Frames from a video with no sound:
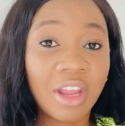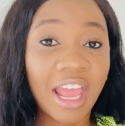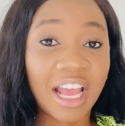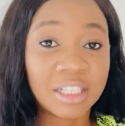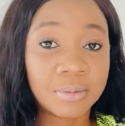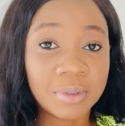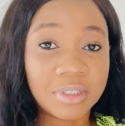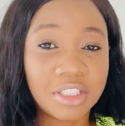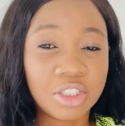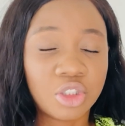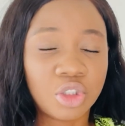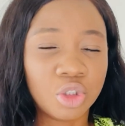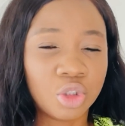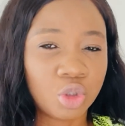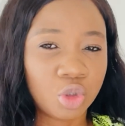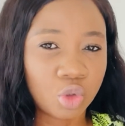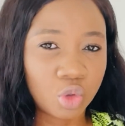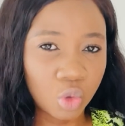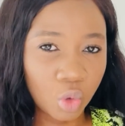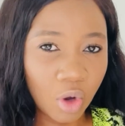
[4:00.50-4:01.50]
expertise
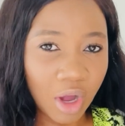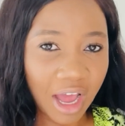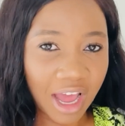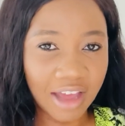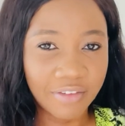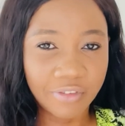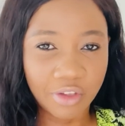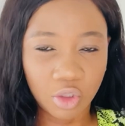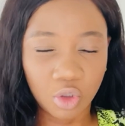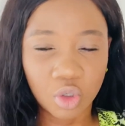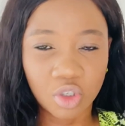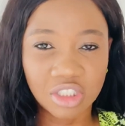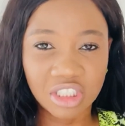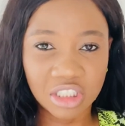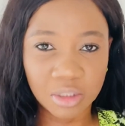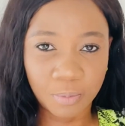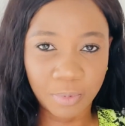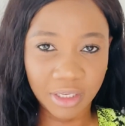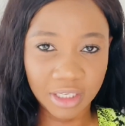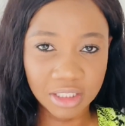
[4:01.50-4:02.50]
you do have in your
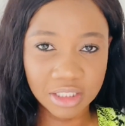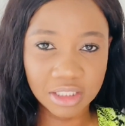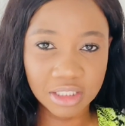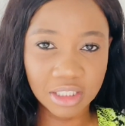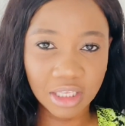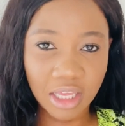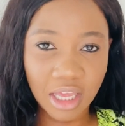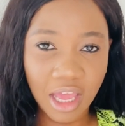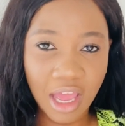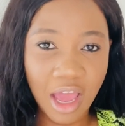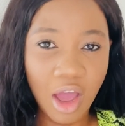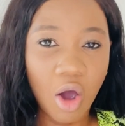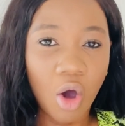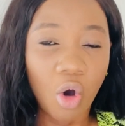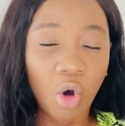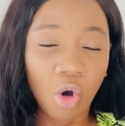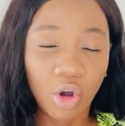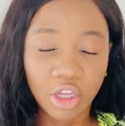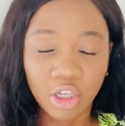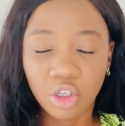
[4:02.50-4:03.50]
space
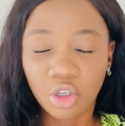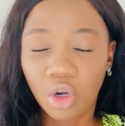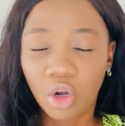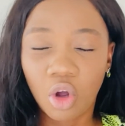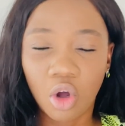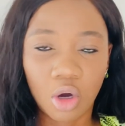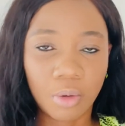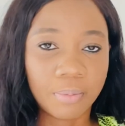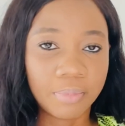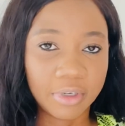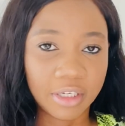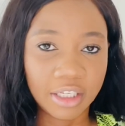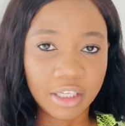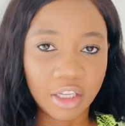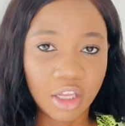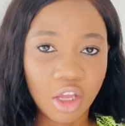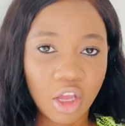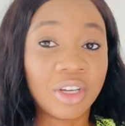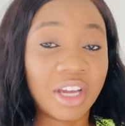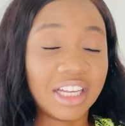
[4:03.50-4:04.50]
or in your
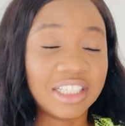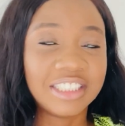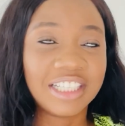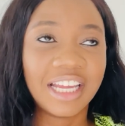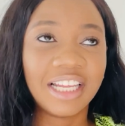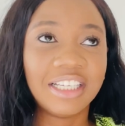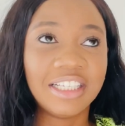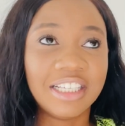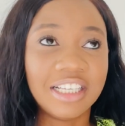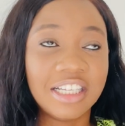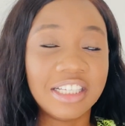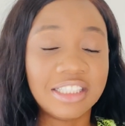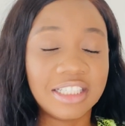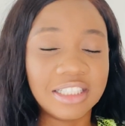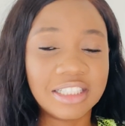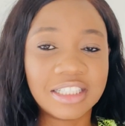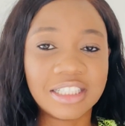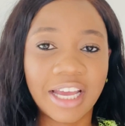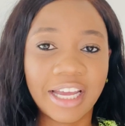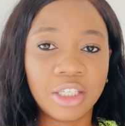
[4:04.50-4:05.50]
company, you can then
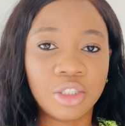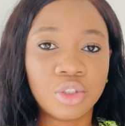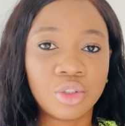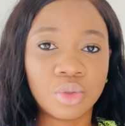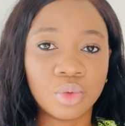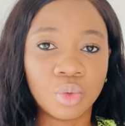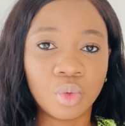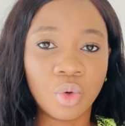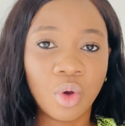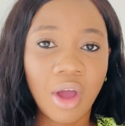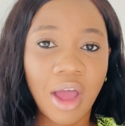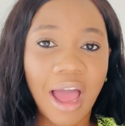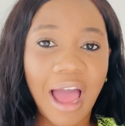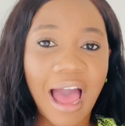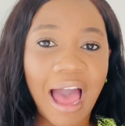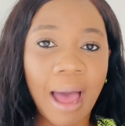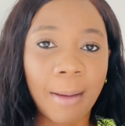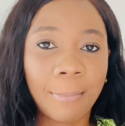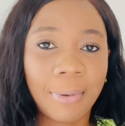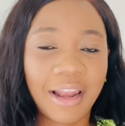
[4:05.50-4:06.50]
decide to
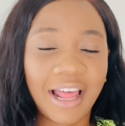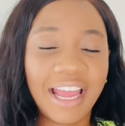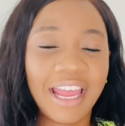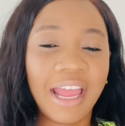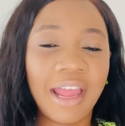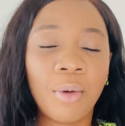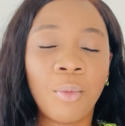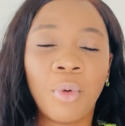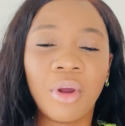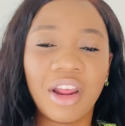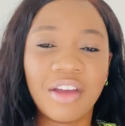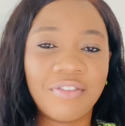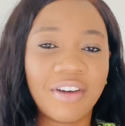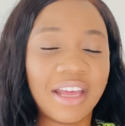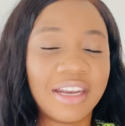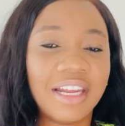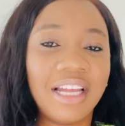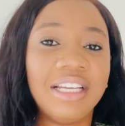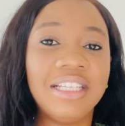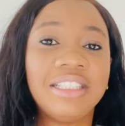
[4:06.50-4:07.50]
apply whatever
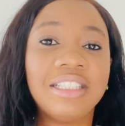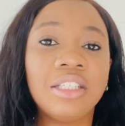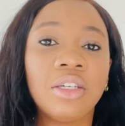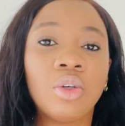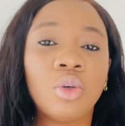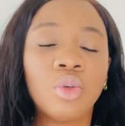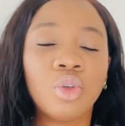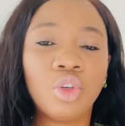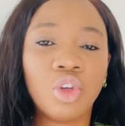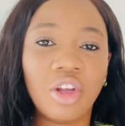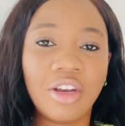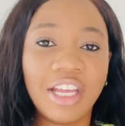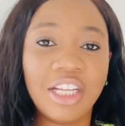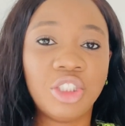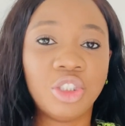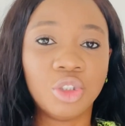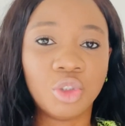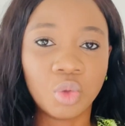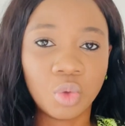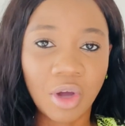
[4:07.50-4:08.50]
analytical
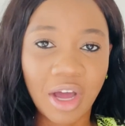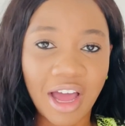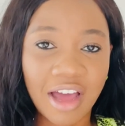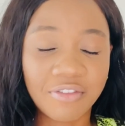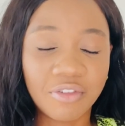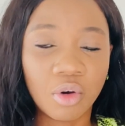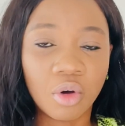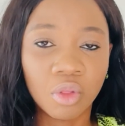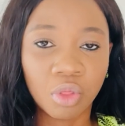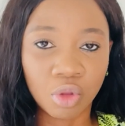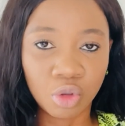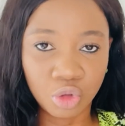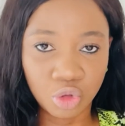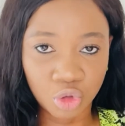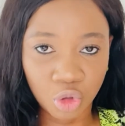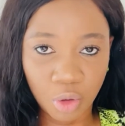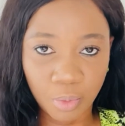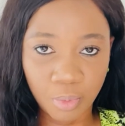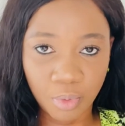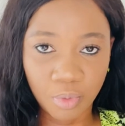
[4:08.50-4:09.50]
knowledge you do have on the
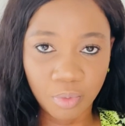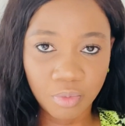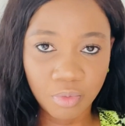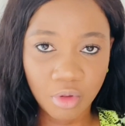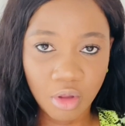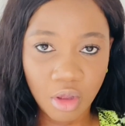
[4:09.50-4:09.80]
job.